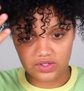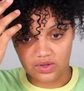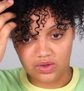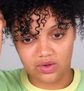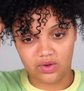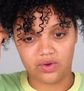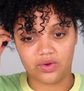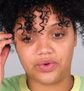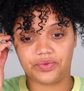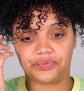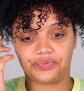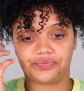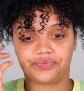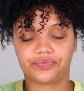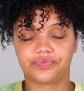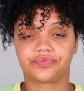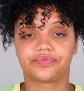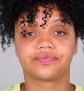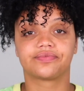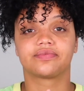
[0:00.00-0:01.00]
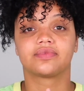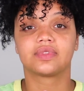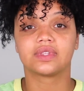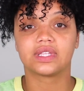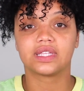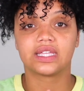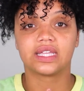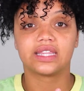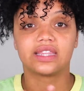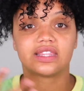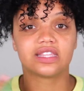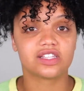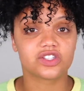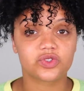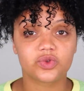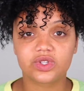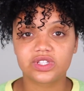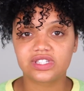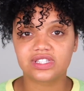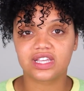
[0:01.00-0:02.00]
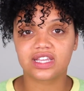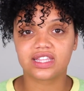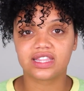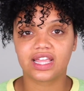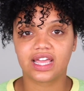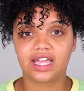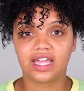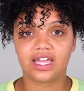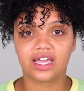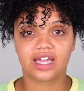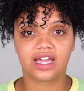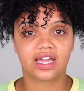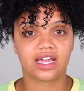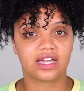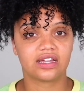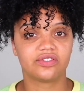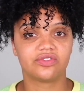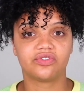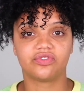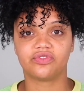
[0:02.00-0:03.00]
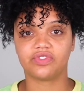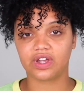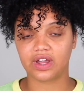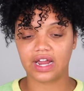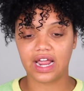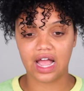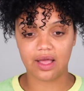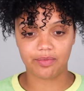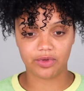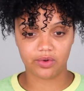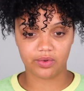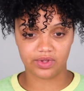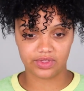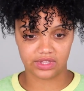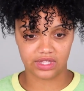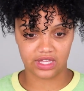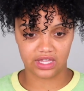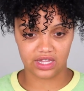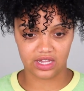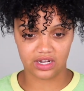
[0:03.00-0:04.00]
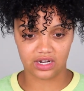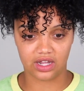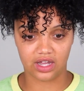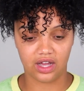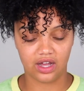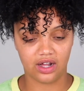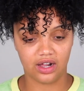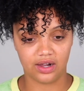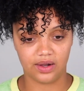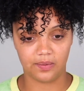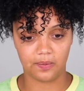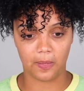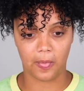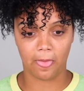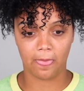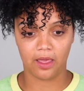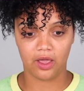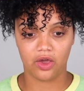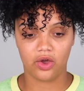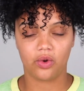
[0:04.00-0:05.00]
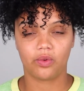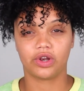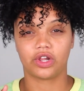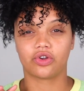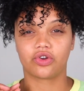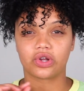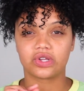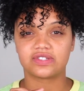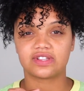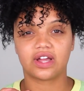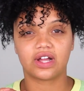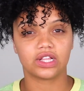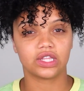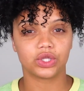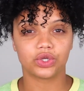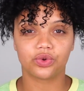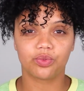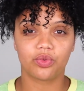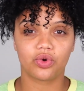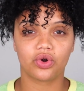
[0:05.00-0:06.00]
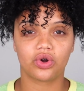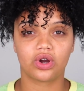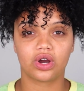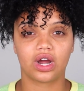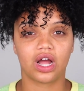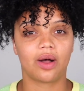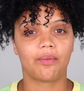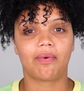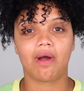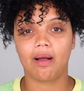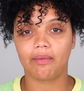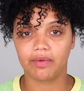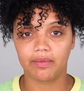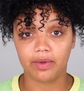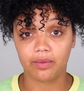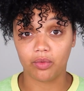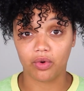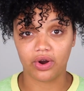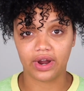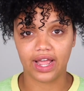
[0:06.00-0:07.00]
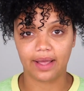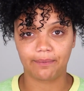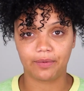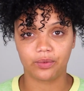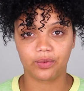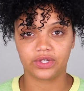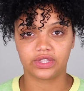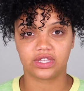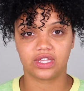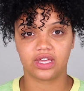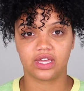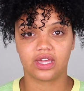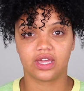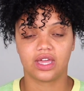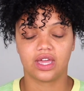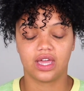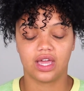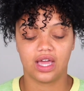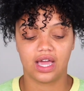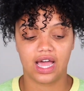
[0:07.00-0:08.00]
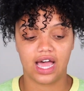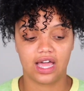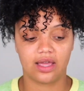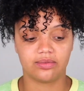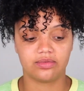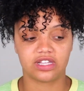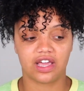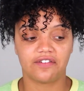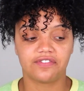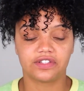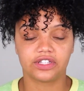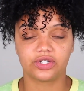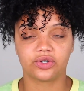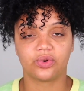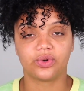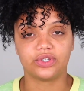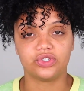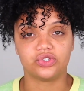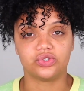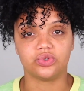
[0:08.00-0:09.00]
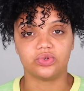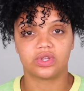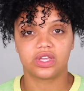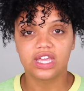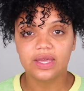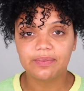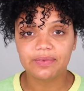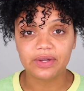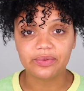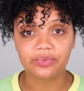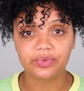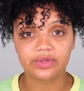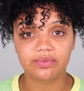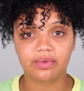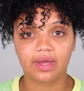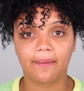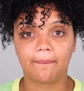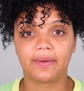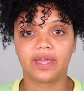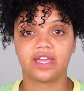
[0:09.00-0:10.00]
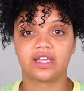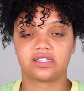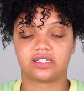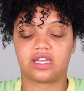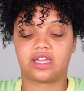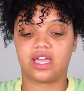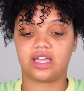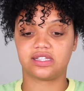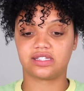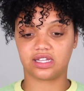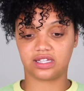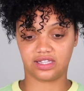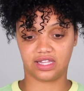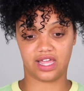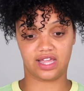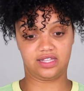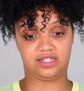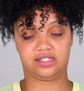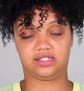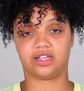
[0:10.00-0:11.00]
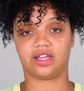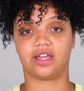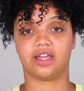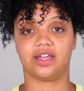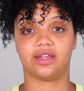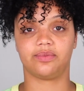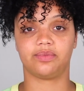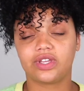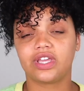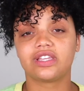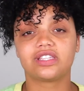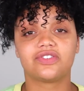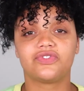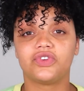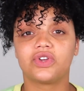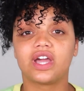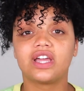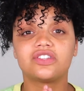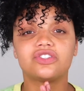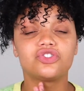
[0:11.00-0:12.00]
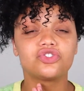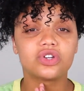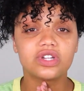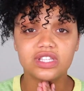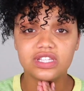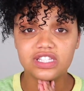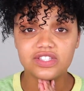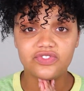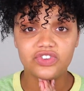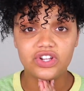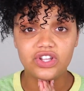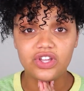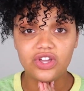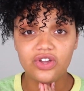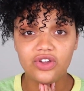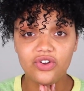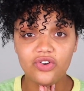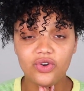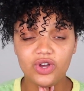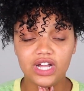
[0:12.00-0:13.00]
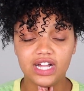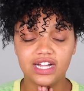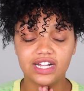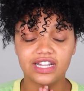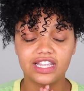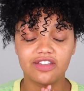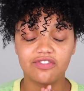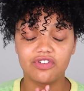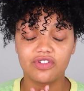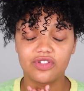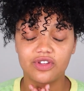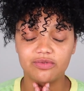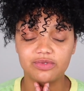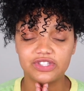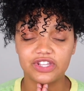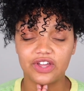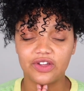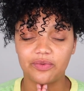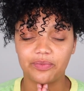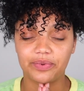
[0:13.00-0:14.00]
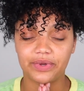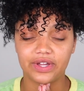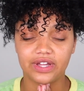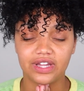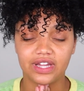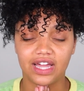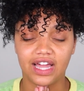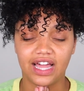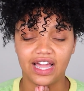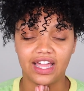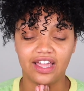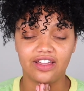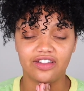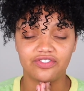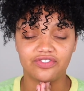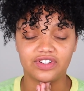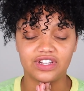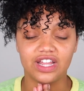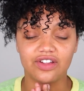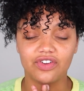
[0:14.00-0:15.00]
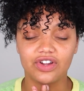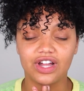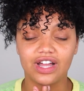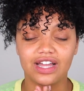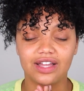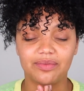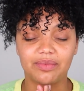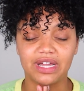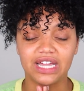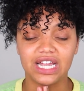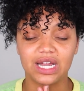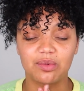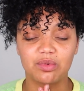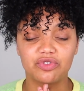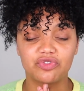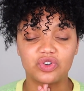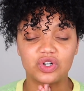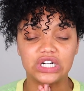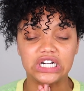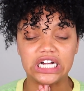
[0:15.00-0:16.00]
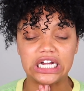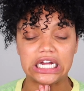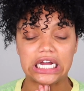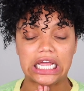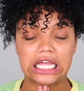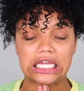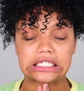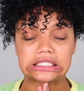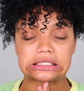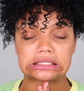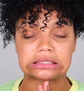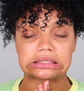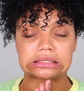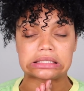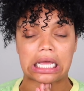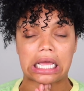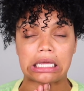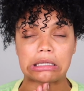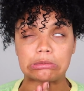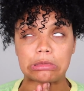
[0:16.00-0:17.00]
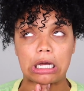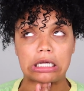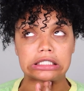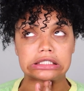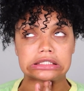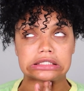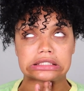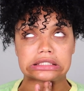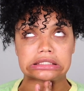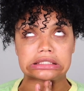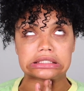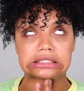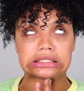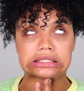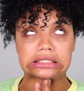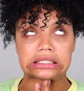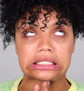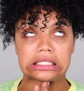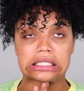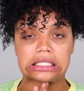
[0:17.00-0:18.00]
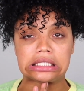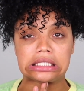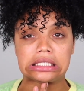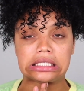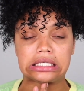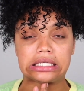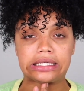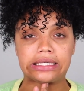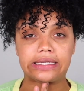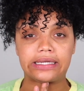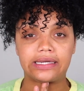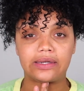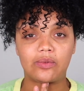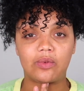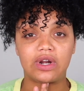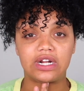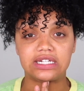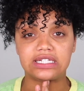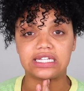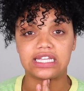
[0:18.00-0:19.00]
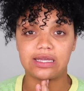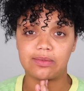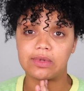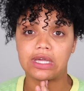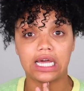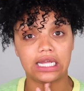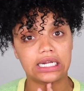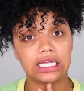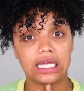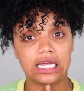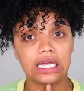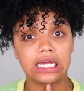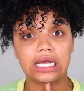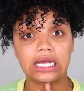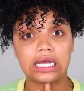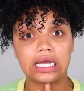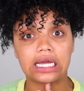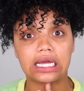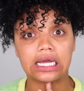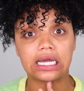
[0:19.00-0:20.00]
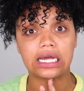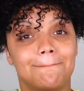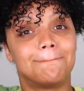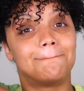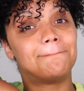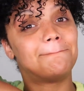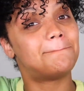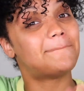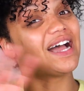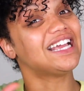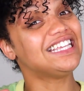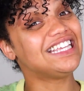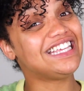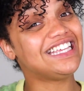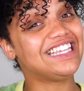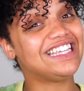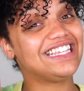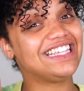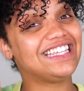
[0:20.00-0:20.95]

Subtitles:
So this is what it's looking like. I'm very happy with it. When it grows out a little more, I'll probably be more happy with it. I'm definitely going to keep up with my bangs like I said last time. So yes, if you guys enjoyed this video, give it a thumbs up. I've never cut my hair before and I'm honestly wanted to keep cutting. Bye!